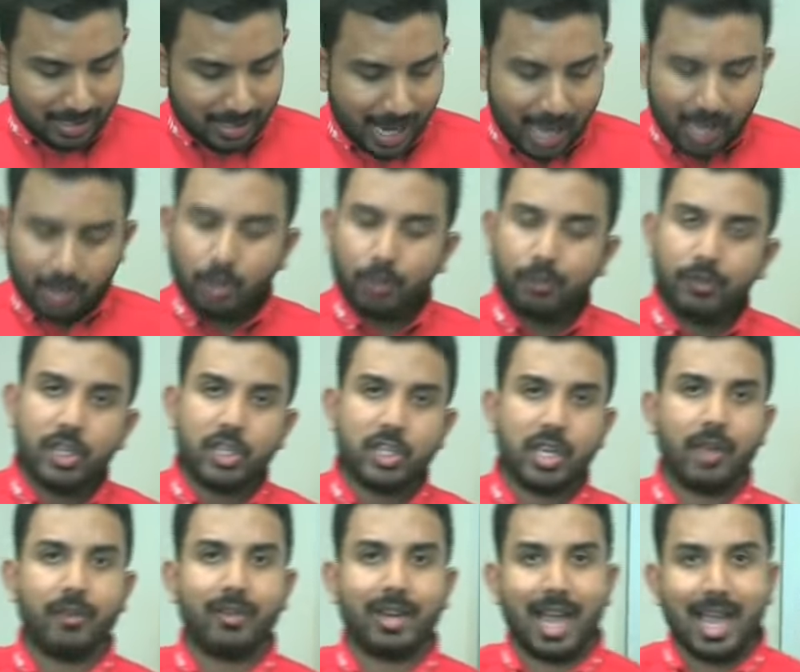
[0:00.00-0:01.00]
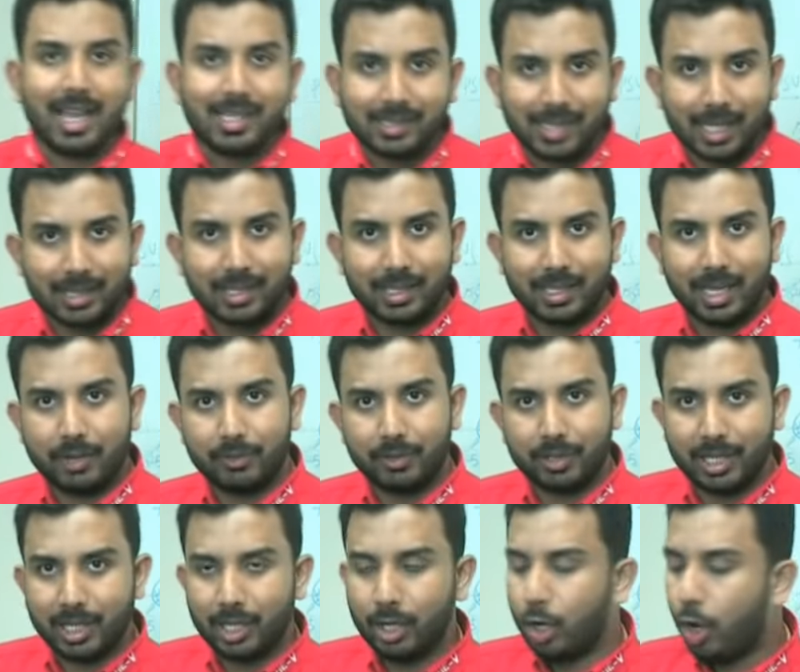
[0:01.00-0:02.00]
Dato Vijay, when I started
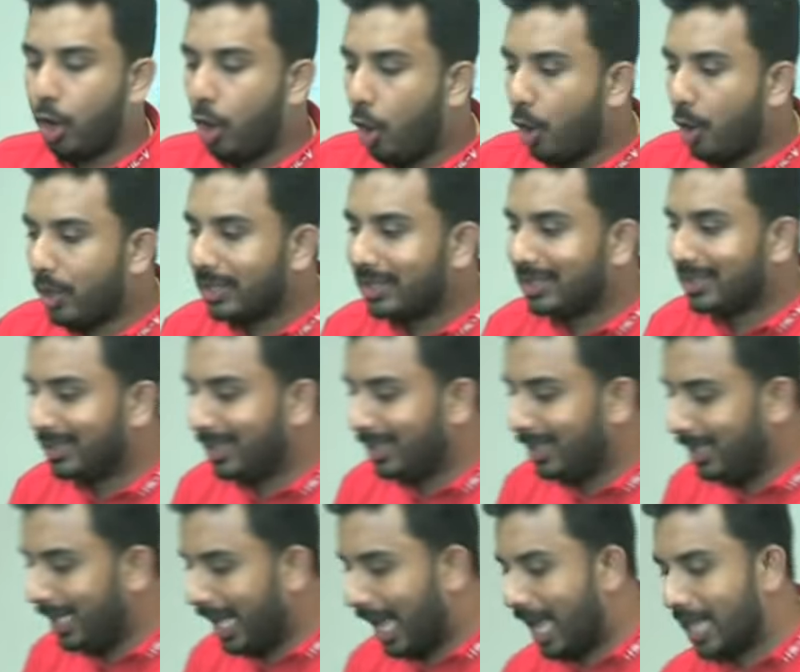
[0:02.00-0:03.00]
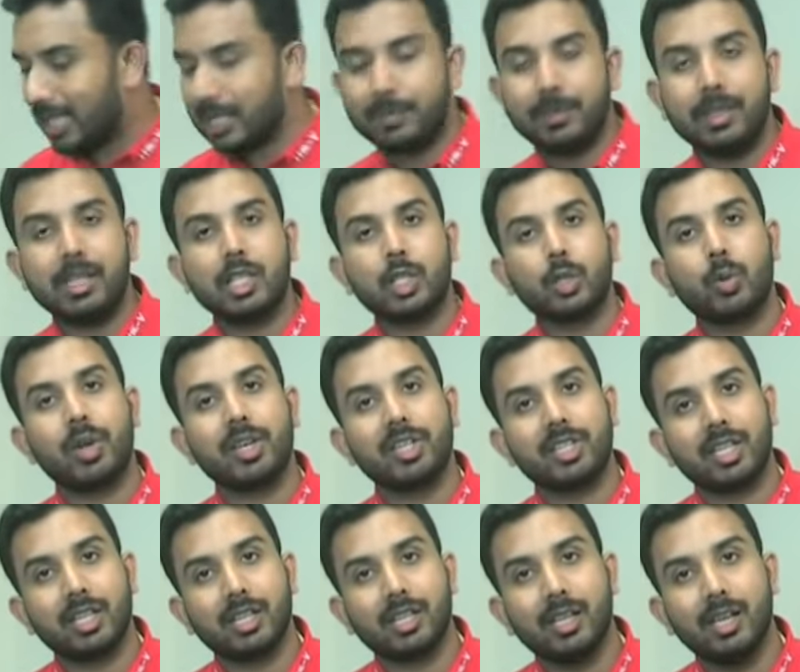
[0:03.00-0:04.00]
networking, constantly asked me this
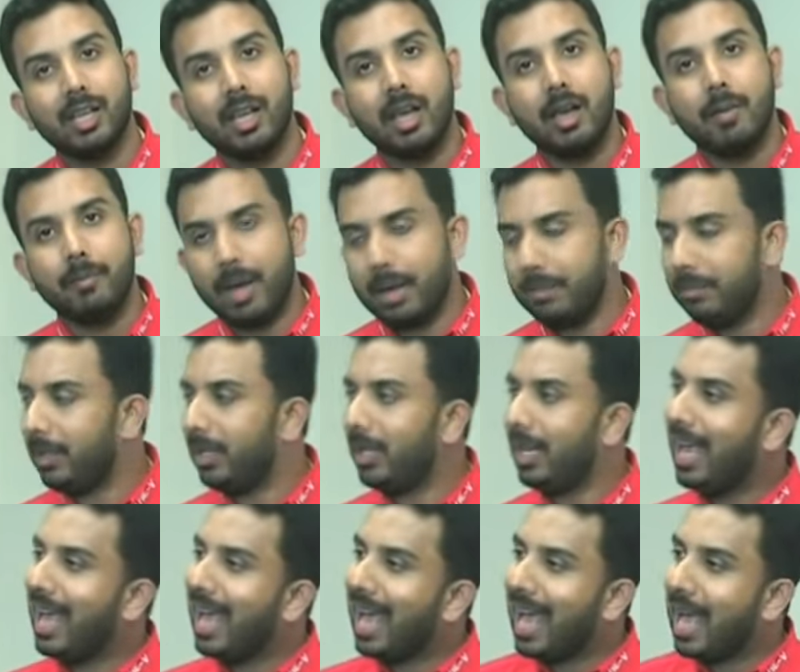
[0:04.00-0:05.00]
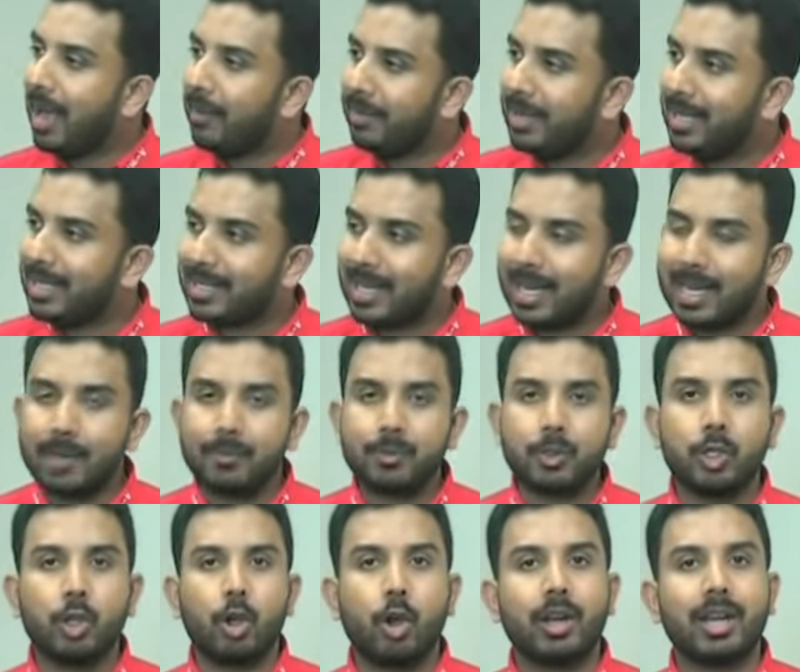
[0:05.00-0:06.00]
question. Pathman, how many sign-ups
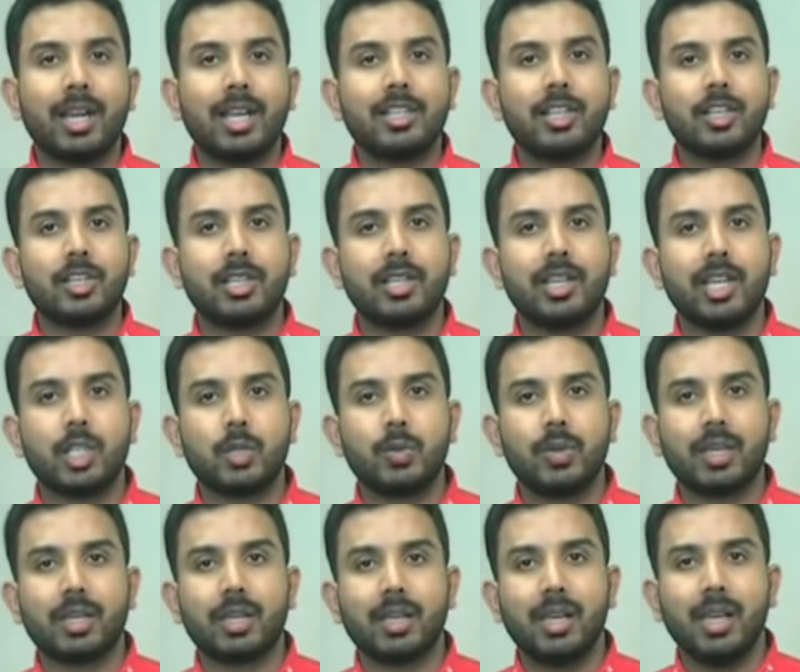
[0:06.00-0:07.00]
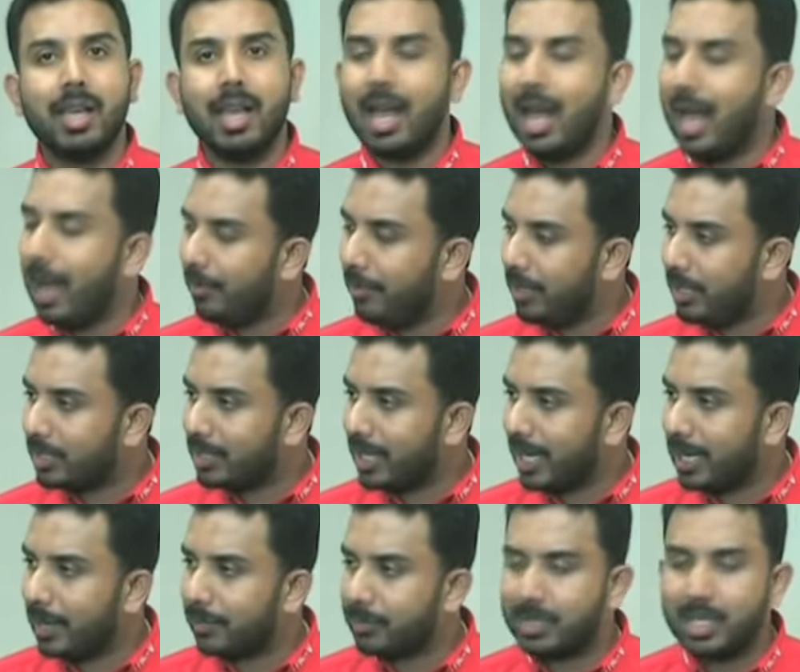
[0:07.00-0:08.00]
in your organization next week? How many
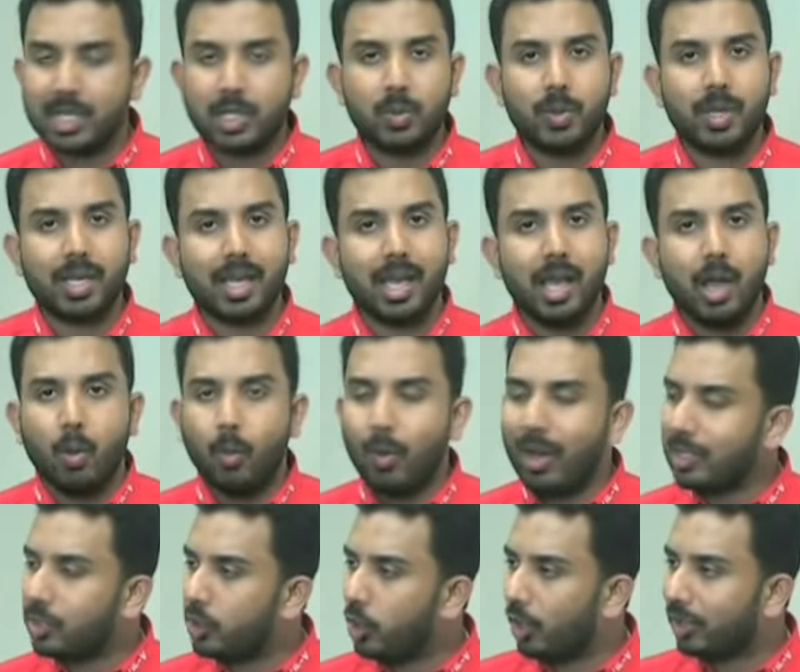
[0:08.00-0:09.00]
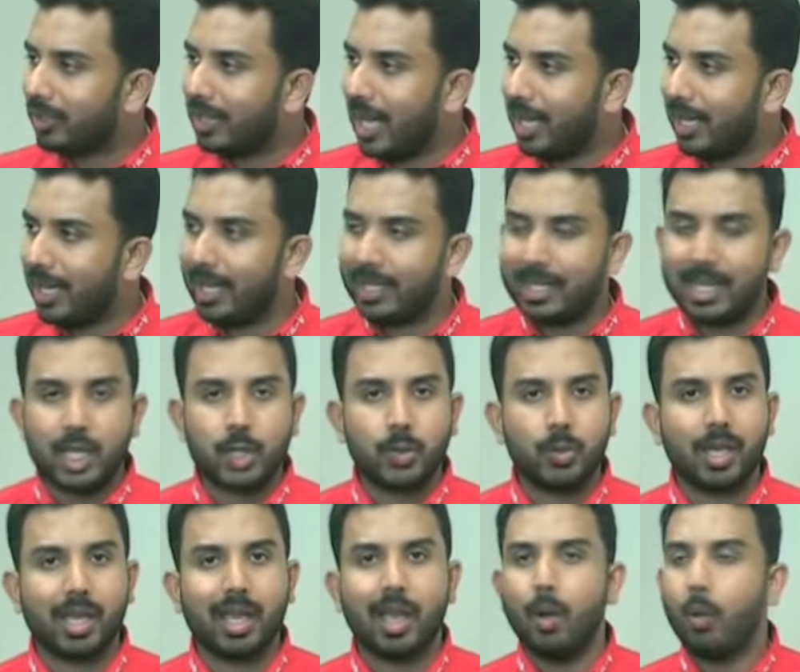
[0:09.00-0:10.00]
sign-ups this week? What's your target
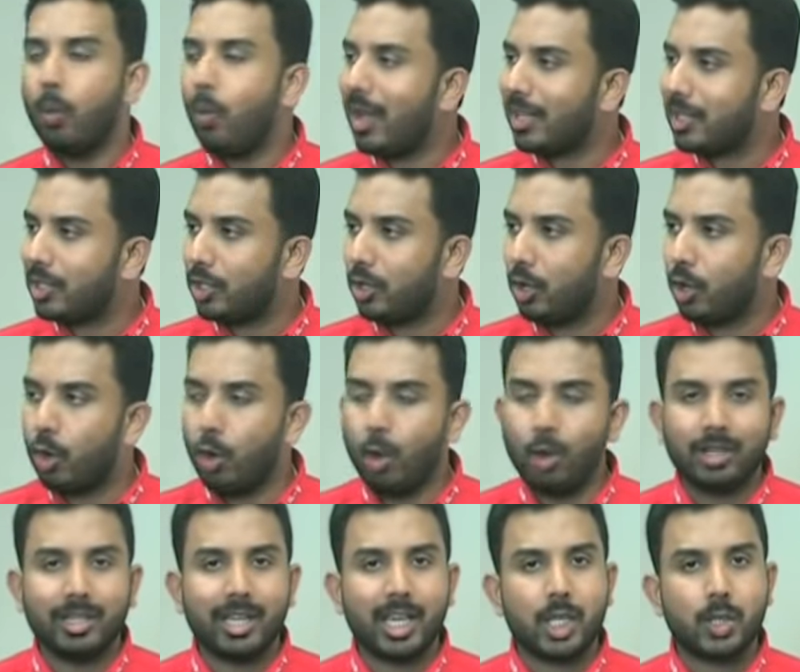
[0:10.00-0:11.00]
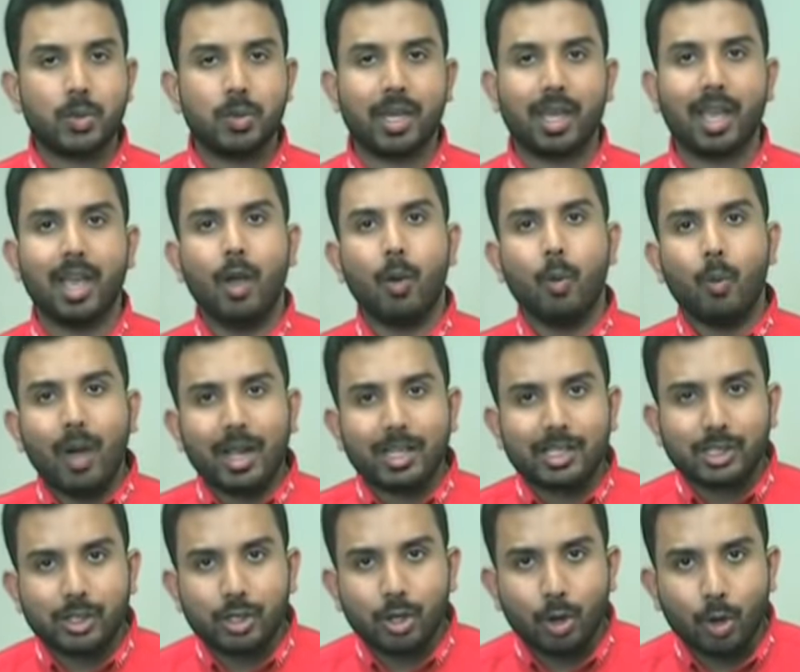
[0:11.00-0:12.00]
next week? What's your goal next week?
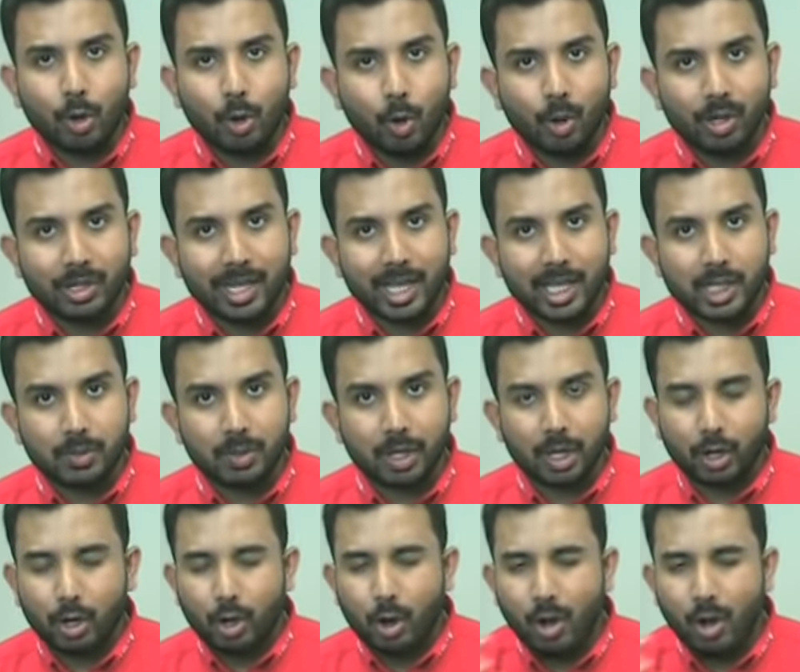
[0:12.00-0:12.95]
What's your goal next week?